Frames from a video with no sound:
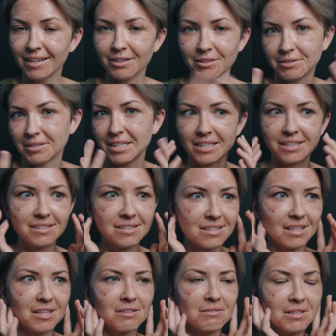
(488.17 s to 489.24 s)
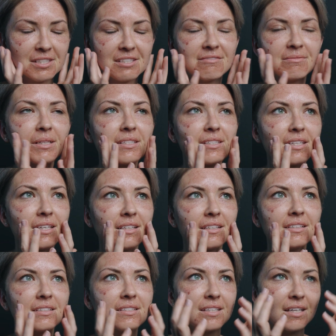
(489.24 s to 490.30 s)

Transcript: or is, like the rest of my skin is.